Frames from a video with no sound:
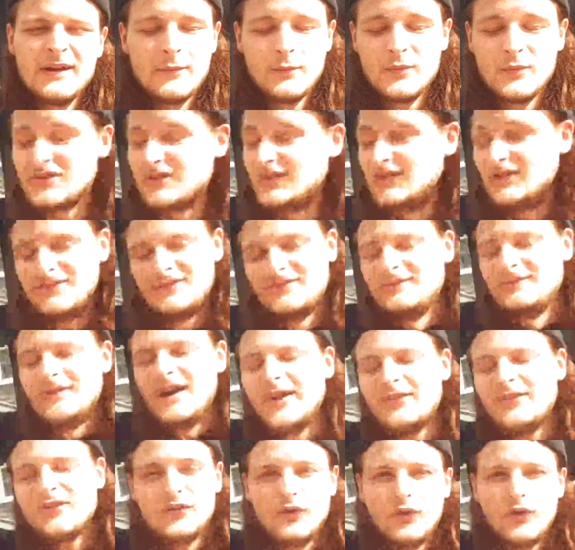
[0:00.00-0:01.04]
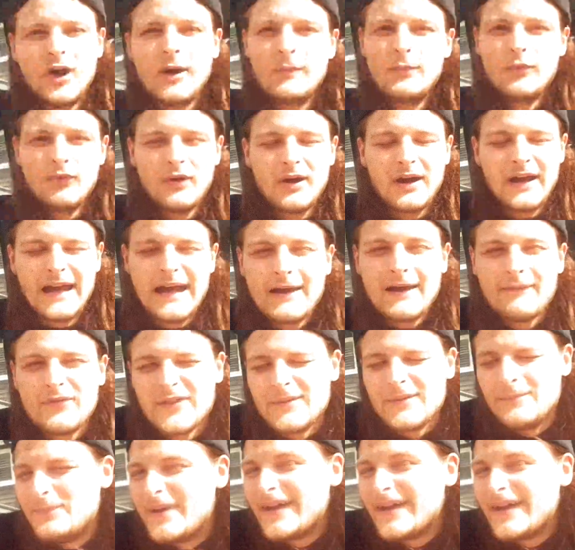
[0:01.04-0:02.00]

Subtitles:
which is undeniable. I have the